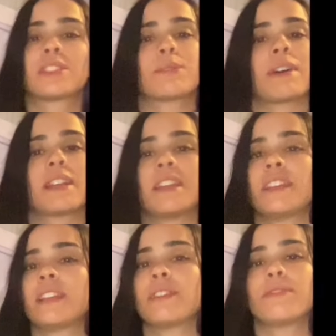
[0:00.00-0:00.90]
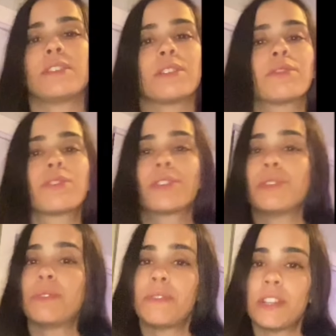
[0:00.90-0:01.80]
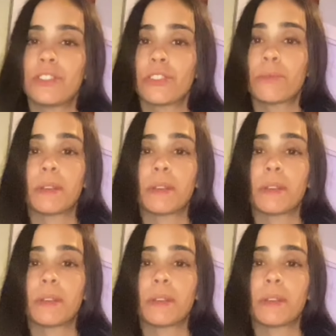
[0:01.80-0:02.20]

so I can get a feel for a new adventure